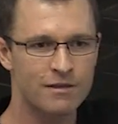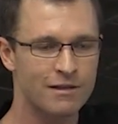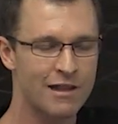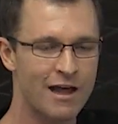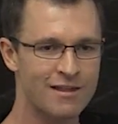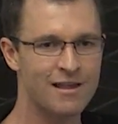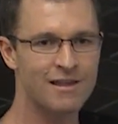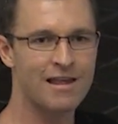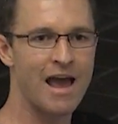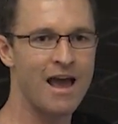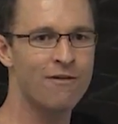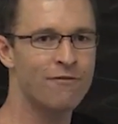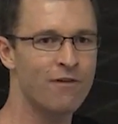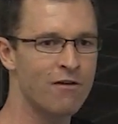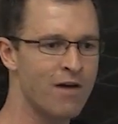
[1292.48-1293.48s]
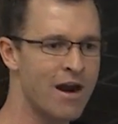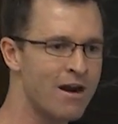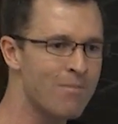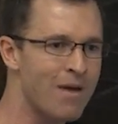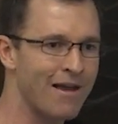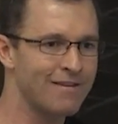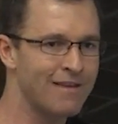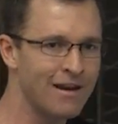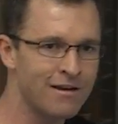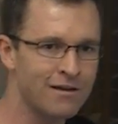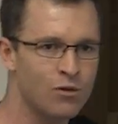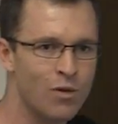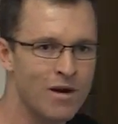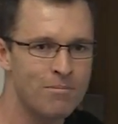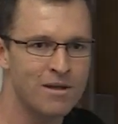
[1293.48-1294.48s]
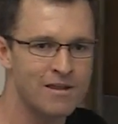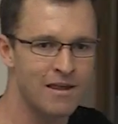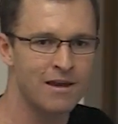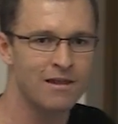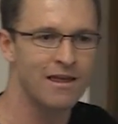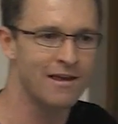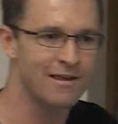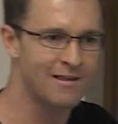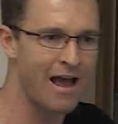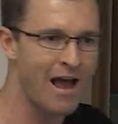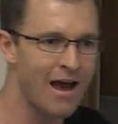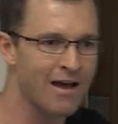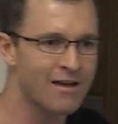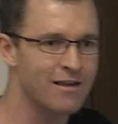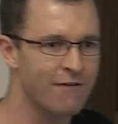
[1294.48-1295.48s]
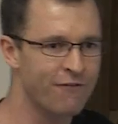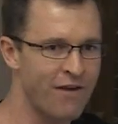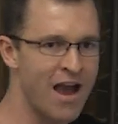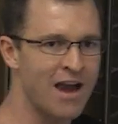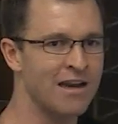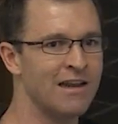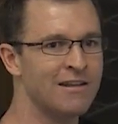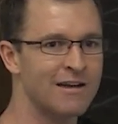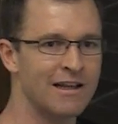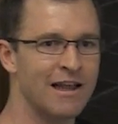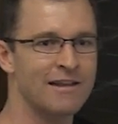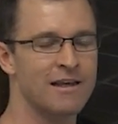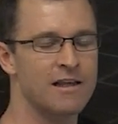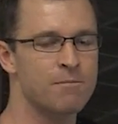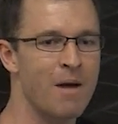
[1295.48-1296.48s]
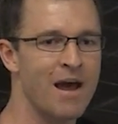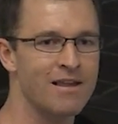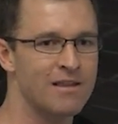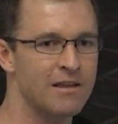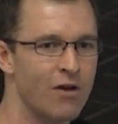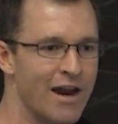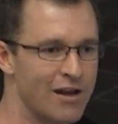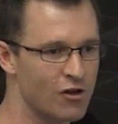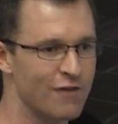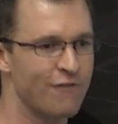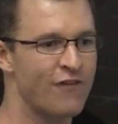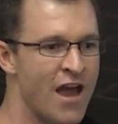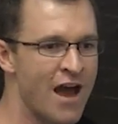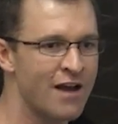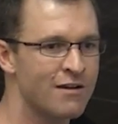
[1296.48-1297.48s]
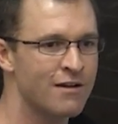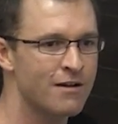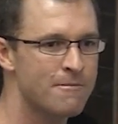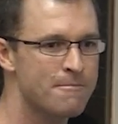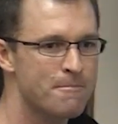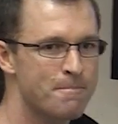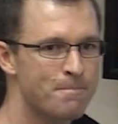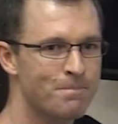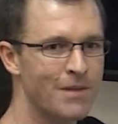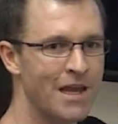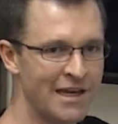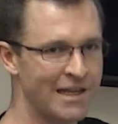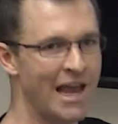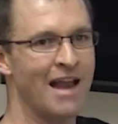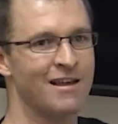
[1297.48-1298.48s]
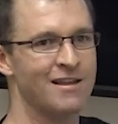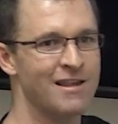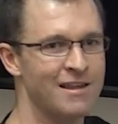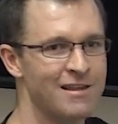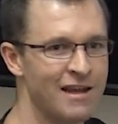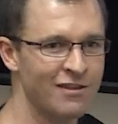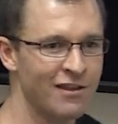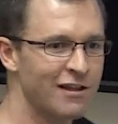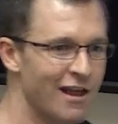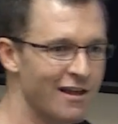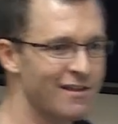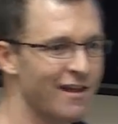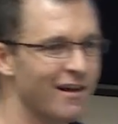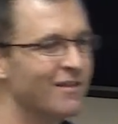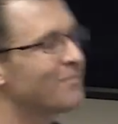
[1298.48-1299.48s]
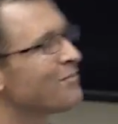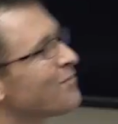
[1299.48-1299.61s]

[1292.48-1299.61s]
clusters have around about 10 to 20% of their stars are found in intergalactic space. They're not actually found in galaxies in the cluster.